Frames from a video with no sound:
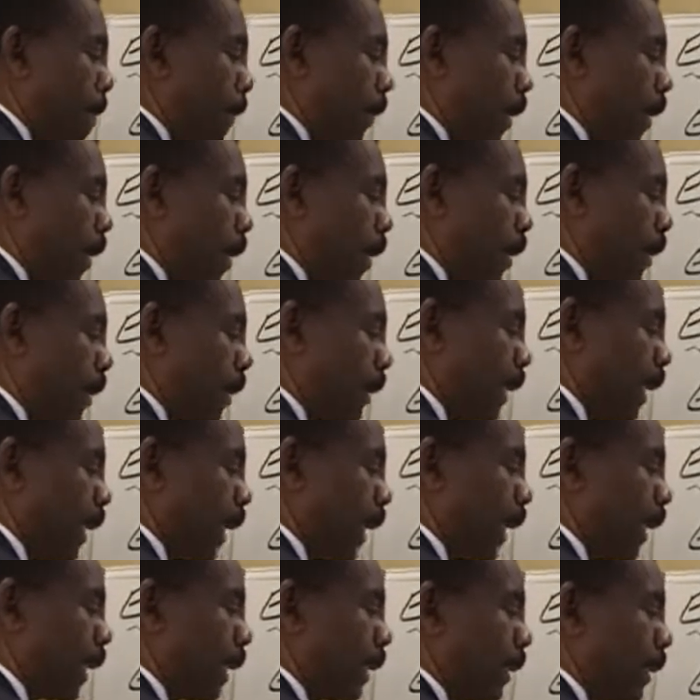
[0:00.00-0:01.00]
plus
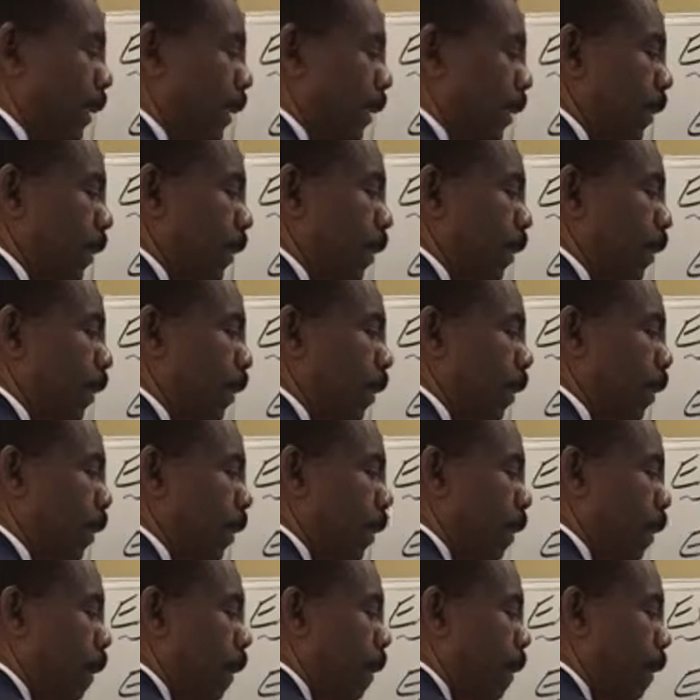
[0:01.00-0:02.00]
x
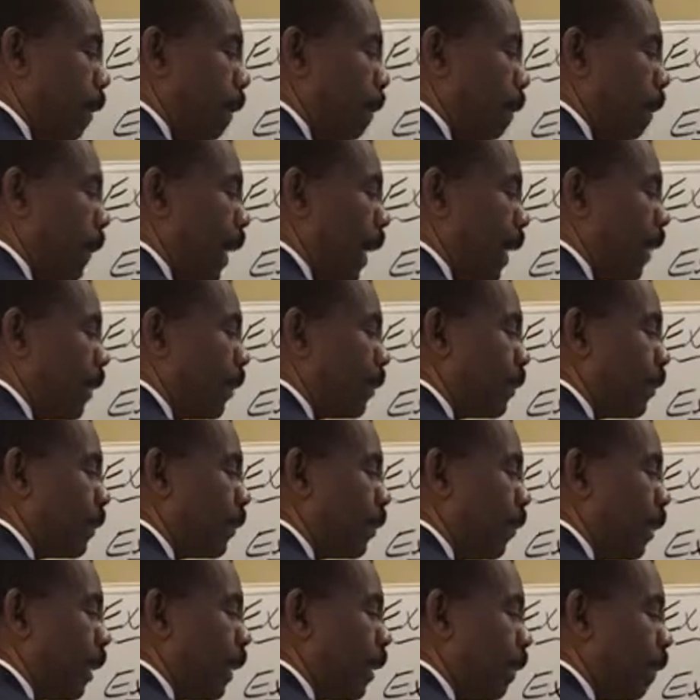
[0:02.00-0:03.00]
minus
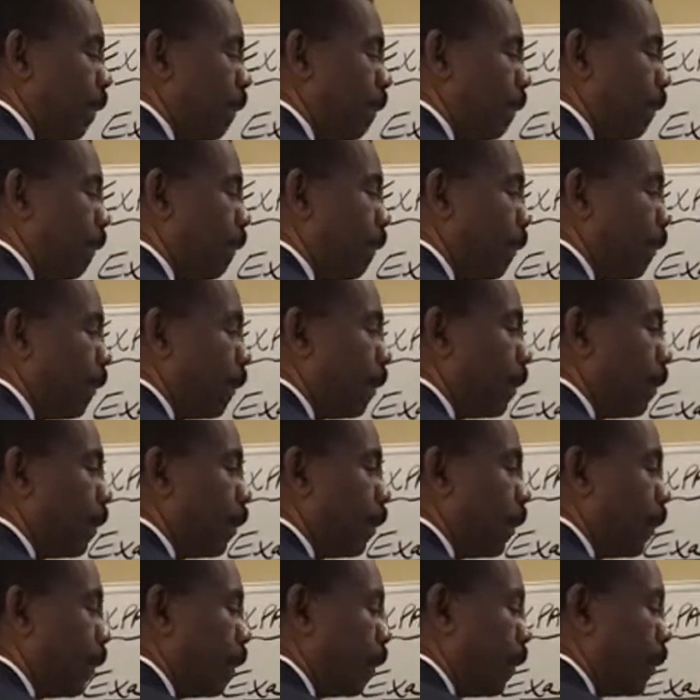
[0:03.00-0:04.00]
12
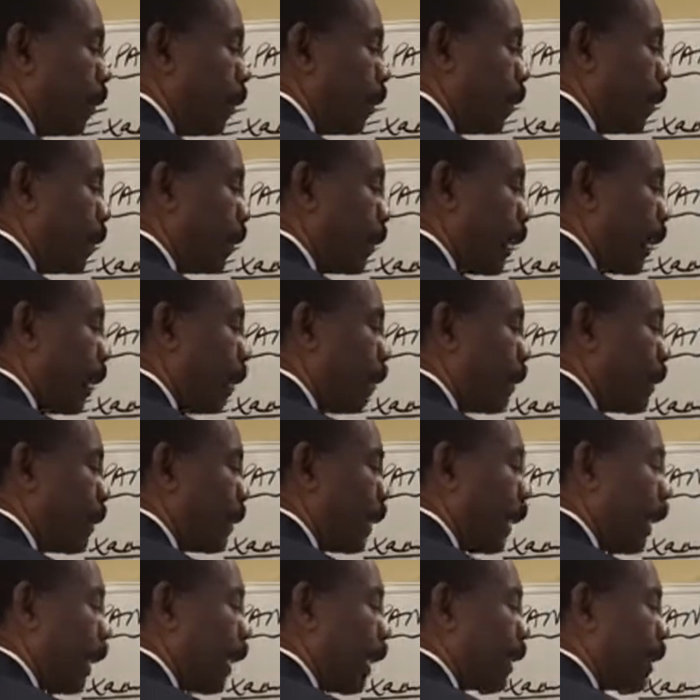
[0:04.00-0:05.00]
times
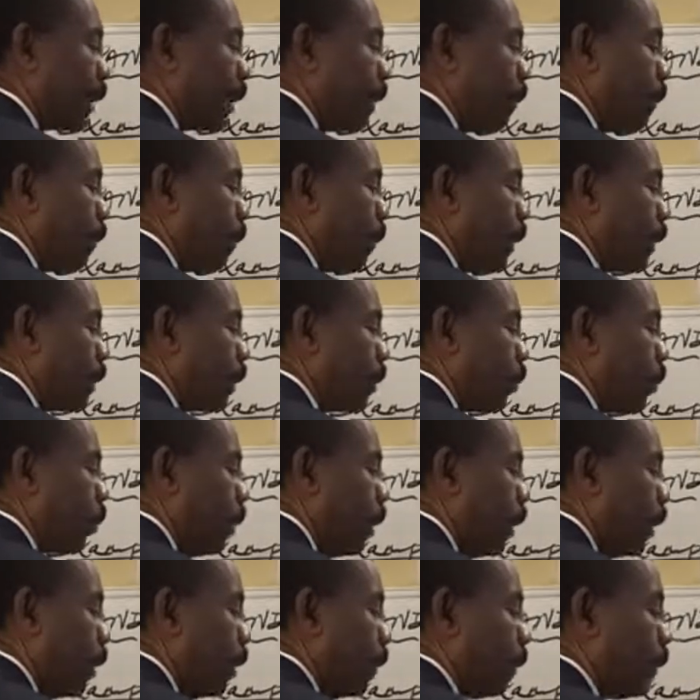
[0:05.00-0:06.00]
x plus
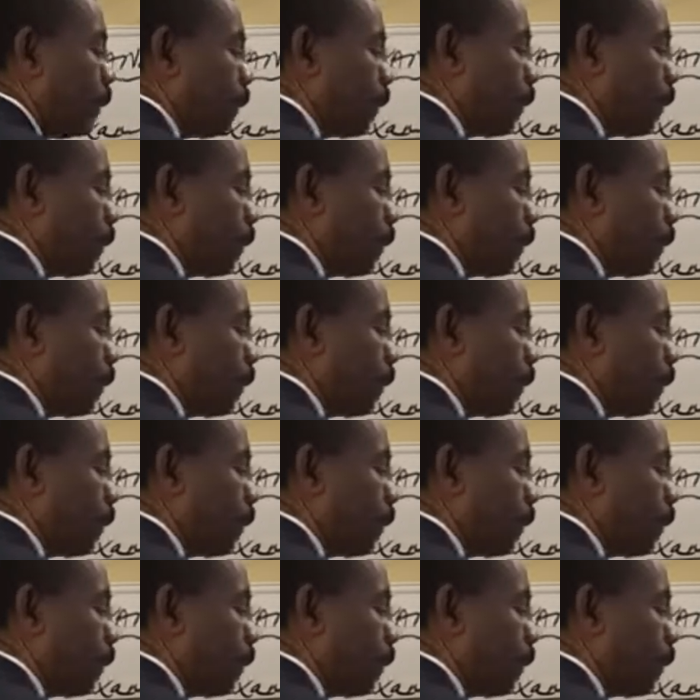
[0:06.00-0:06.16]
1.